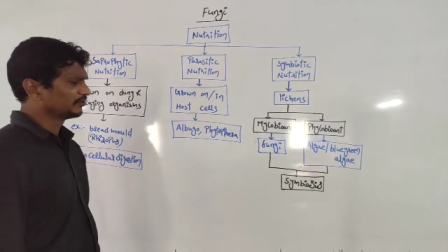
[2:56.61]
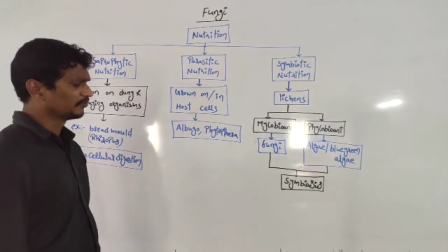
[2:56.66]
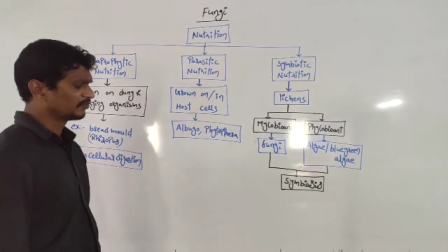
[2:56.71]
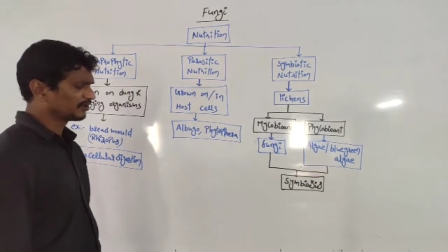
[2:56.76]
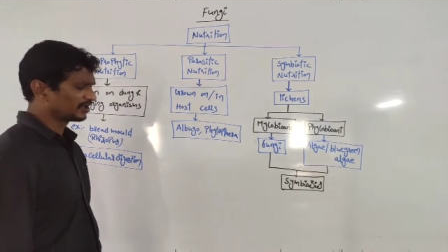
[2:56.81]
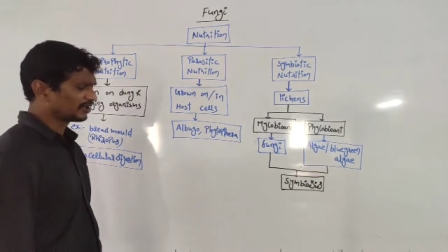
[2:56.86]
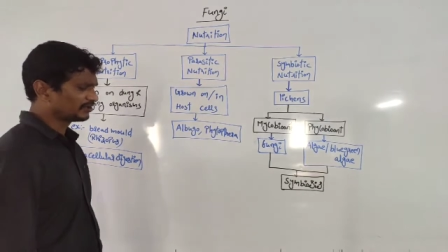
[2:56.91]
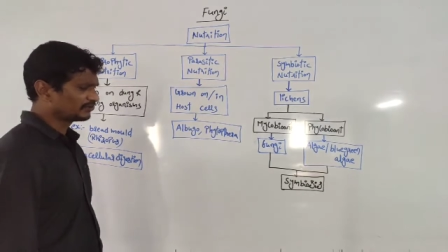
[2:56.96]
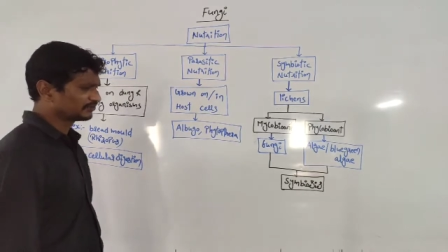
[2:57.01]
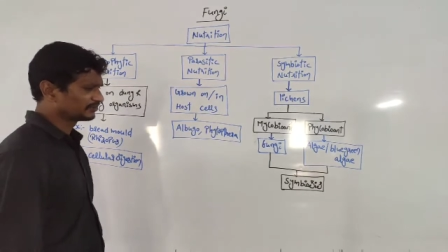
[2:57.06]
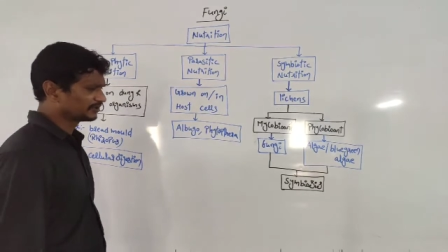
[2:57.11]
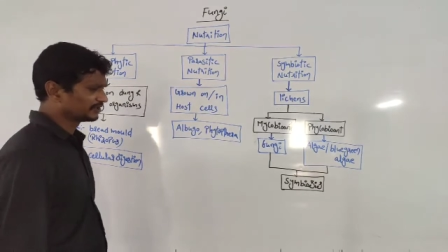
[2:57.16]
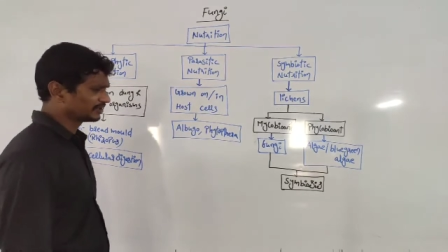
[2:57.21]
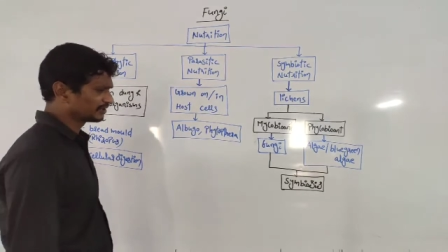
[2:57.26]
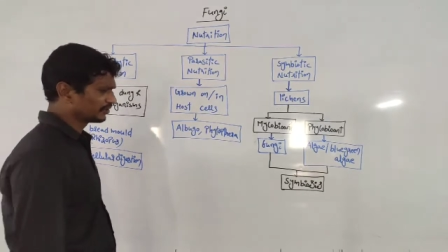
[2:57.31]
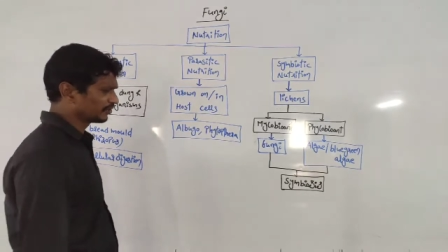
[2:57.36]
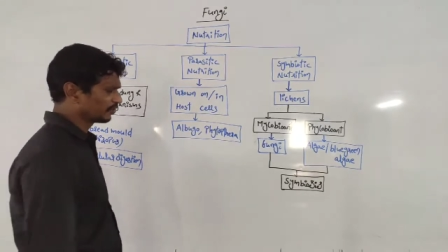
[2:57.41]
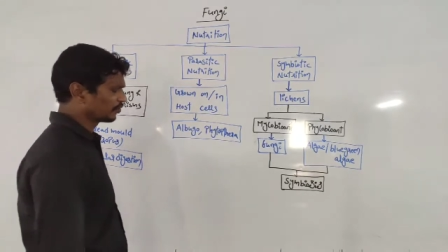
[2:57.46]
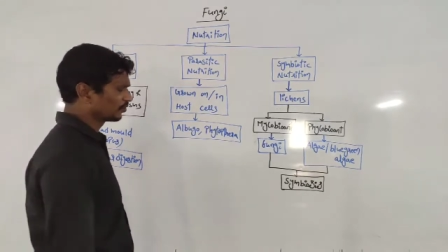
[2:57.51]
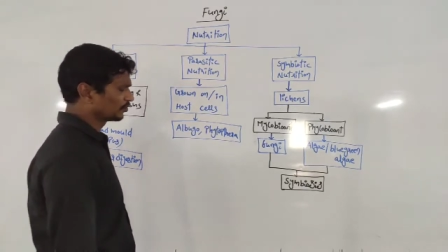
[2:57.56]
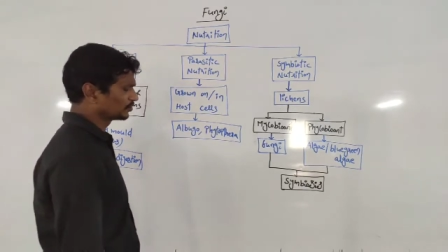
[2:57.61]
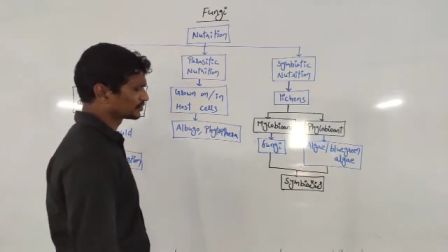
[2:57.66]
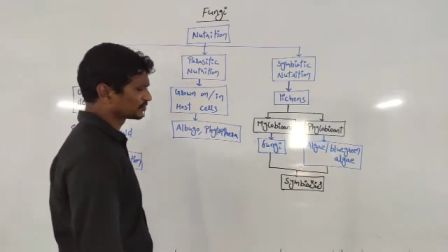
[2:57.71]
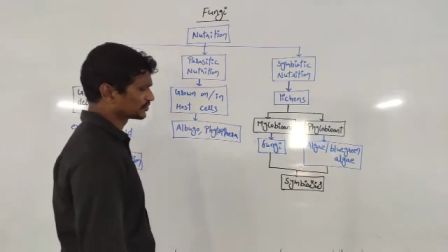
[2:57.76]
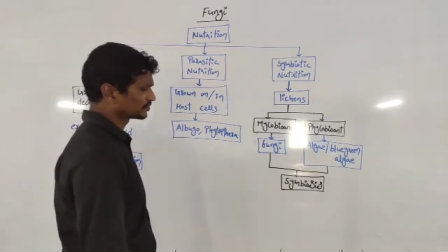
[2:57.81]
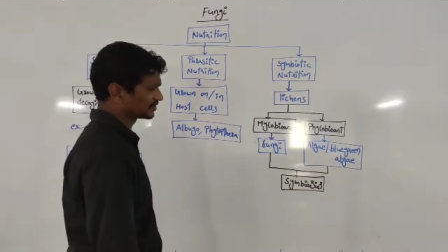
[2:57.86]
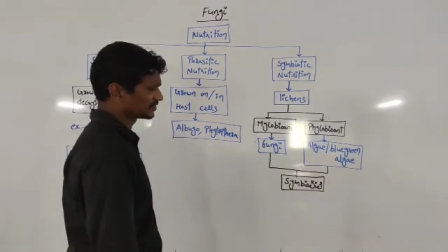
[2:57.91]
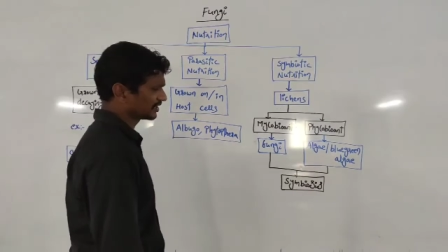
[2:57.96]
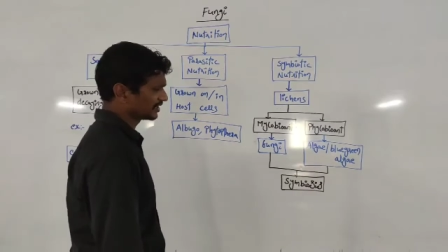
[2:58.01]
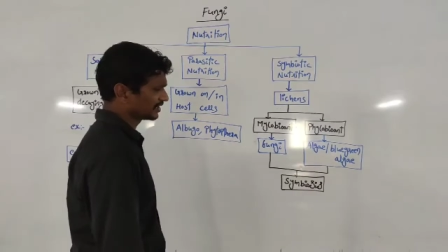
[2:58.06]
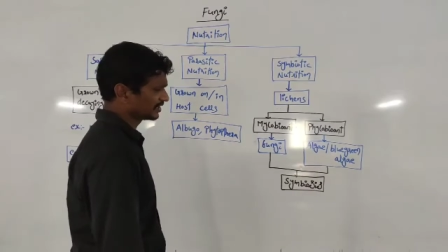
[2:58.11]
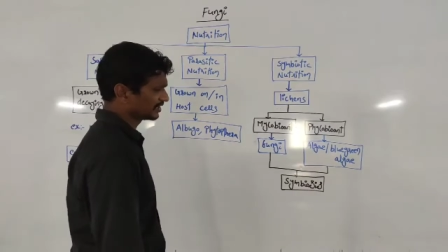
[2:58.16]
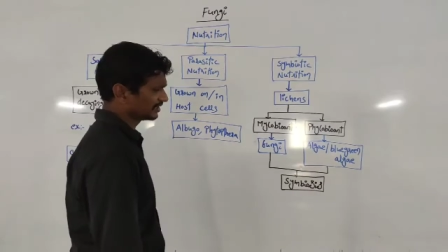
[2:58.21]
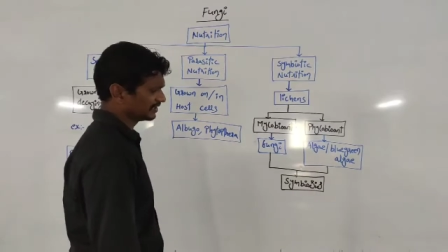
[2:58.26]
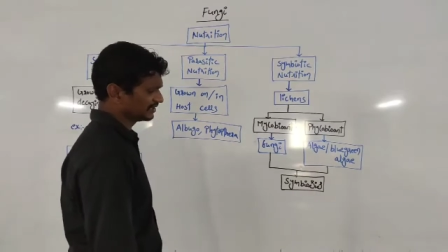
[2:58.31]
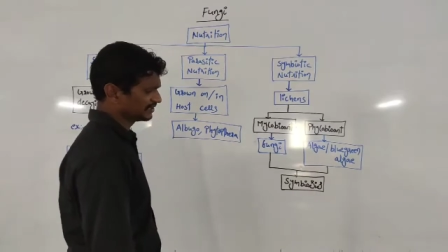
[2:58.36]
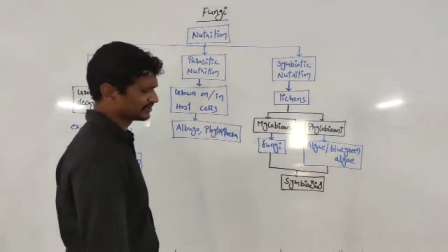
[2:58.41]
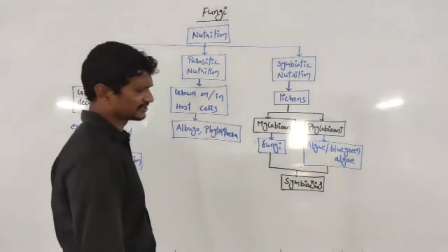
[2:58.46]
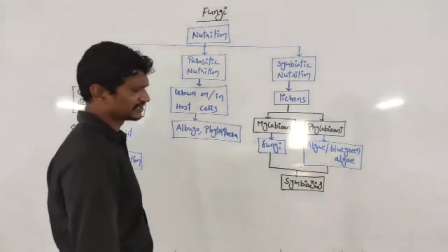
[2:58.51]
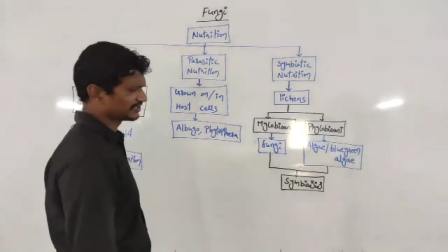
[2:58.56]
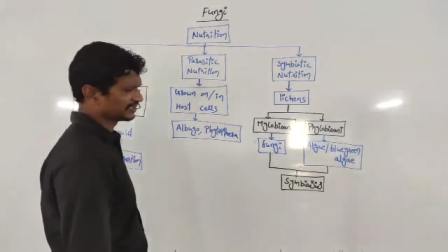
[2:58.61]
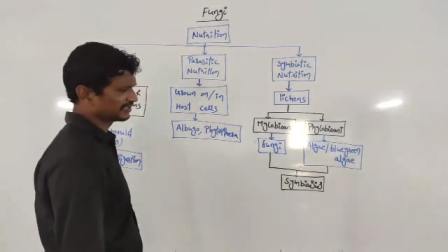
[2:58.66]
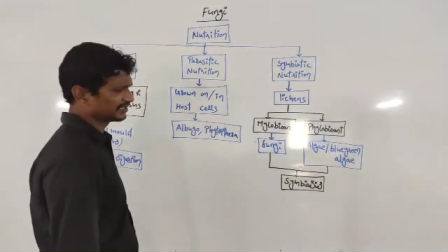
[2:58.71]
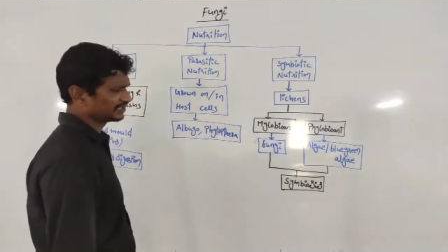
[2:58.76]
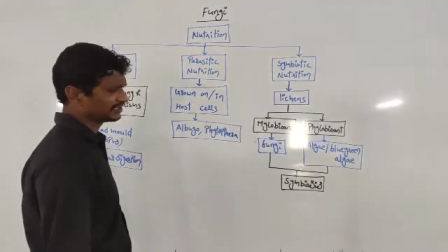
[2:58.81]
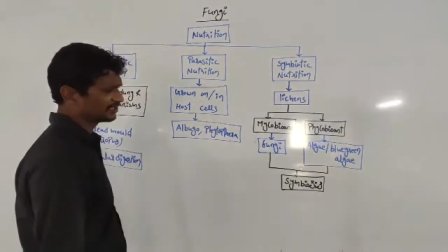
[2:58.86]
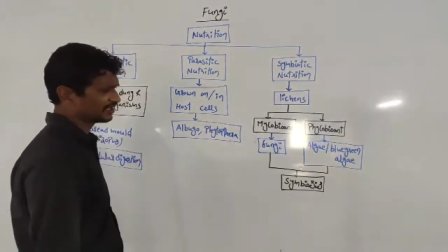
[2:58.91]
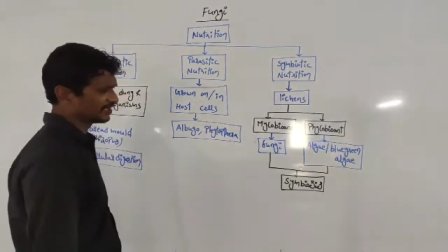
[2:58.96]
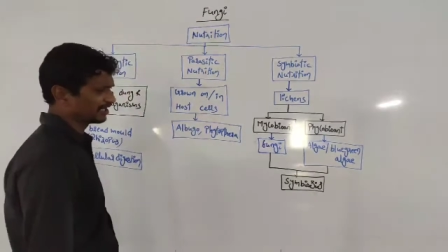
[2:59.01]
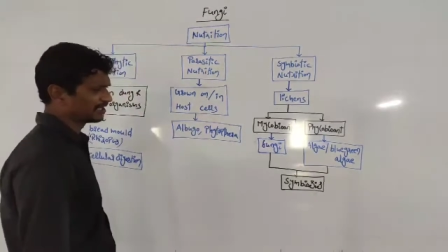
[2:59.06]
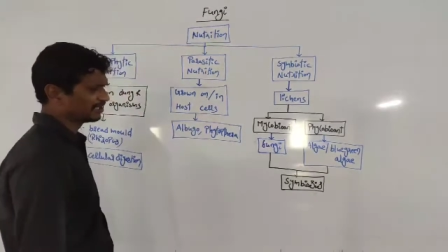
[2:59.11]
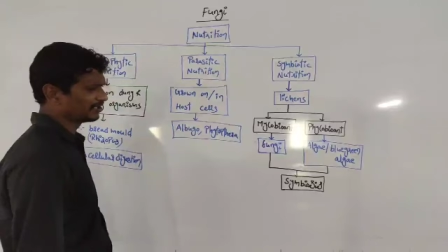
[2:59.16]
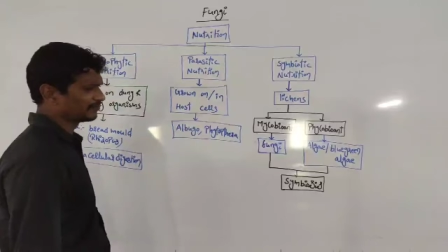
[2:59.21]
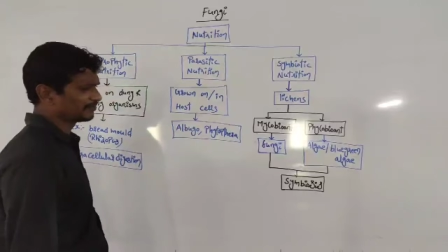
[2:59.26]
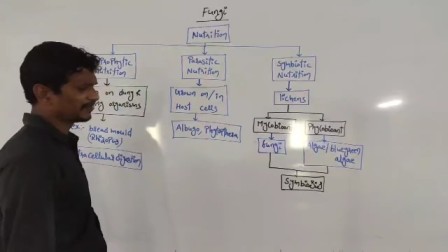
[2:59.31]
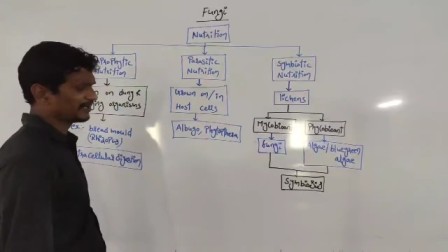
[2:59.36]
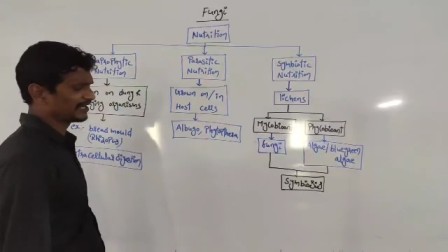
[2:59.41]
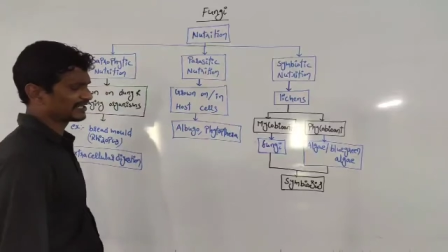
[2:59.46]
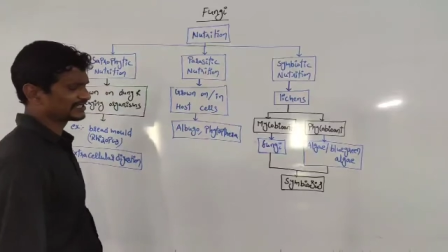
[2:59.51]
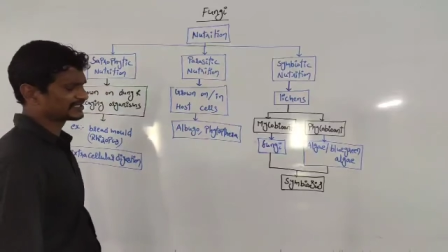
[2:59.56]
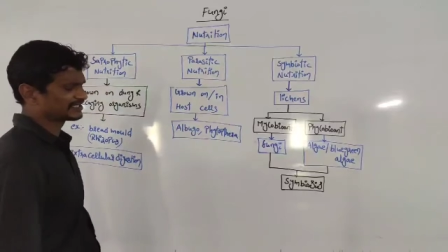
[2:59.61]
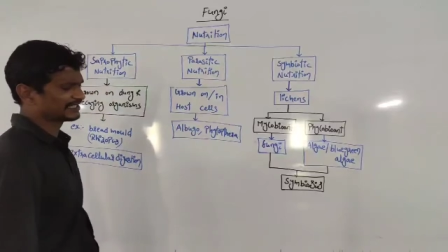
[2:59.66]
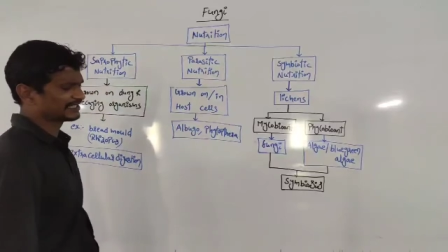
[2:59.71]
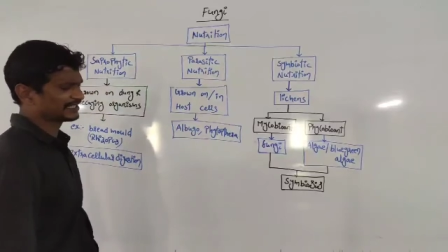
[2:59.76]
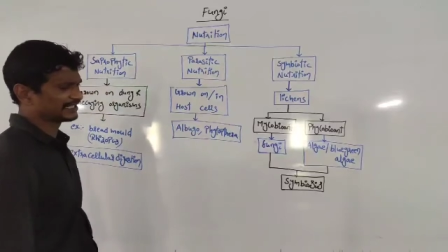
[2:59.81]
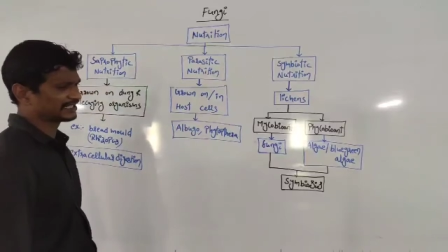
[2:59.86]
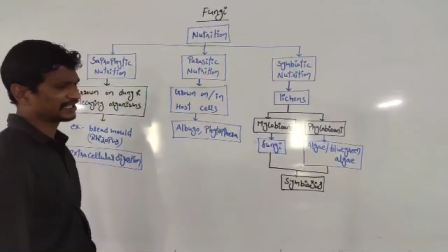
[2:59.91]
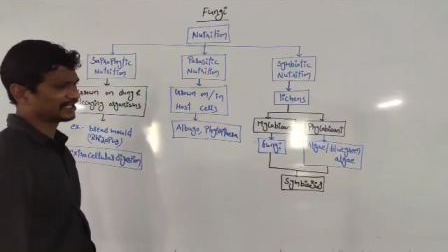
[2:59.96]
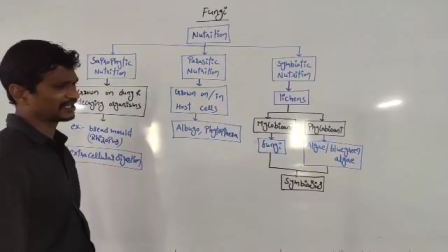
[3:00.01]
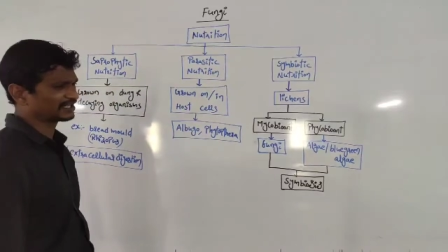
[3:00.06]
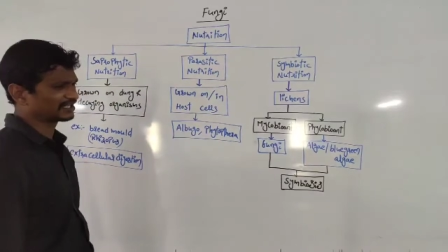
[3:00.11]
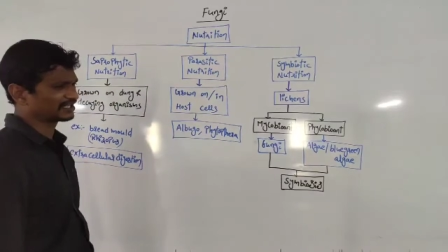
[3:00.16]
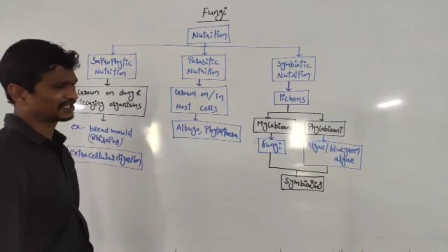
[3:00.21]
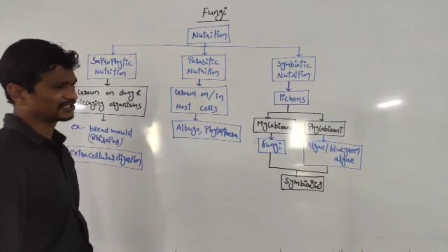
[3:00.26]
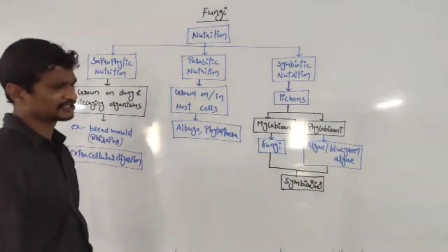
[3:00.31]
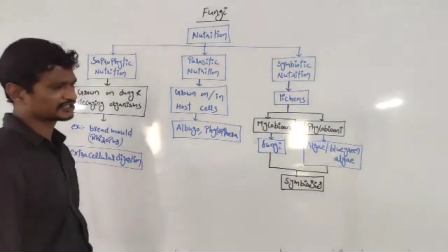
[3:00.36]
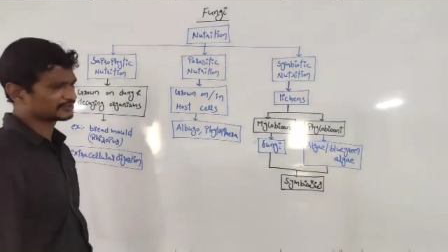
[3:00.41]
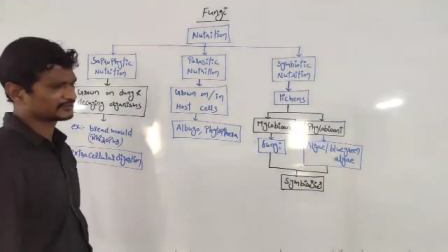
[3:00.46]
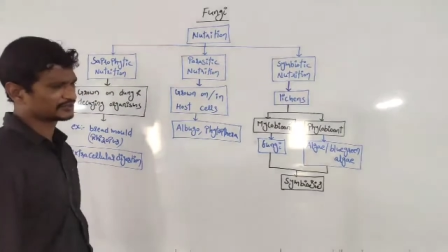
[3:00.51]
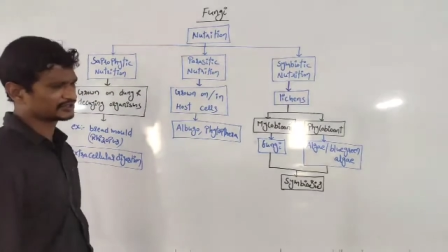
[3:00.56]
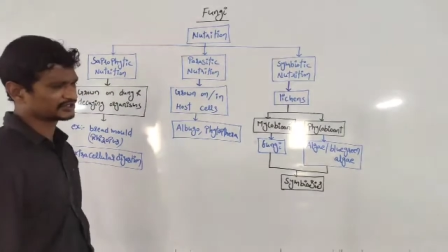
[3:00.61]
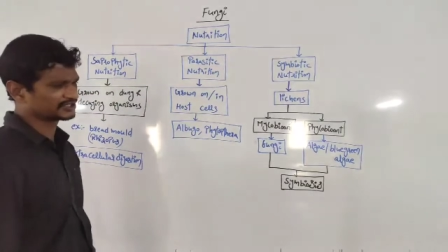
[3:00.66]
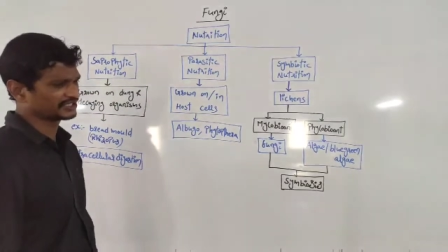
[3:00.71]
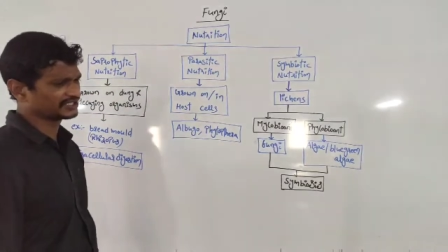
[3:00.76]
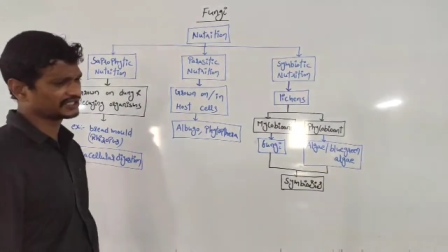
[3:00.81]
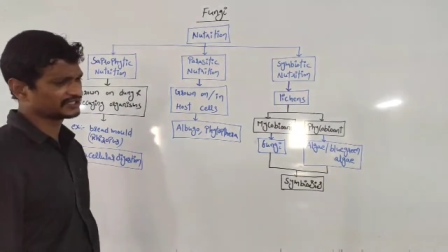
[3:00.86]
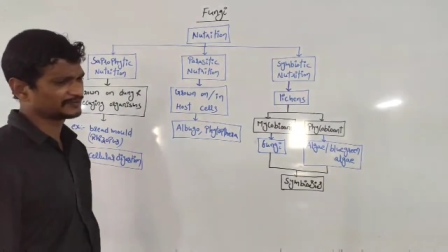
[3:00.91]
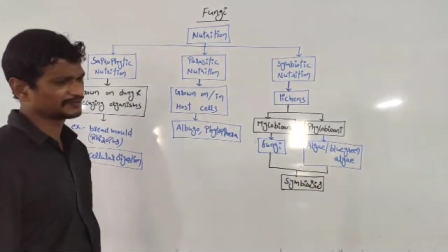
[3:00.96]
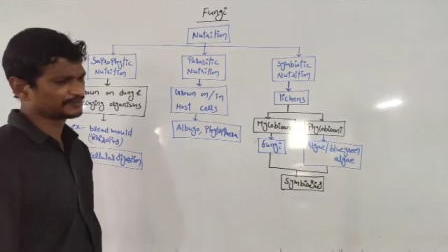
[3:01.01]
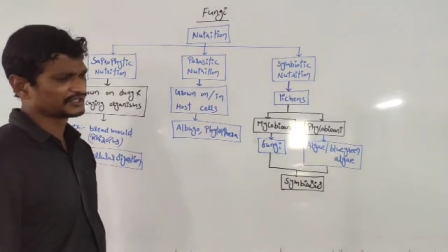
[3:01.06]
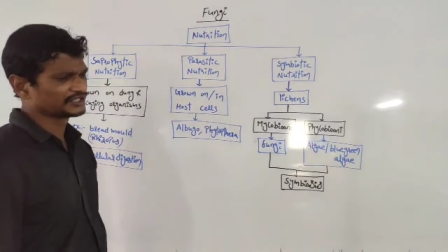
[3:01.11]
one of the host cell is there and parasitic organism is there.